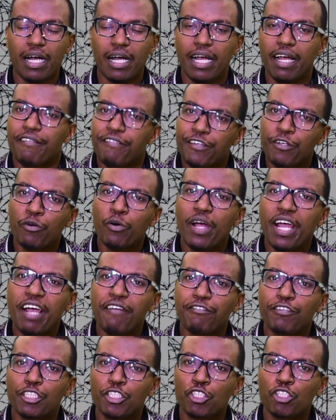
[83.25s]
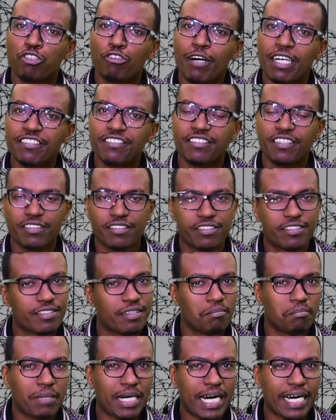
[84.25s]
Have you ever trusted
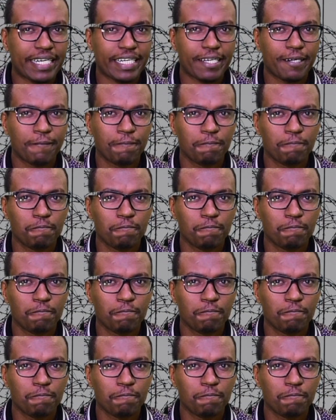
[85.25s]
somebody?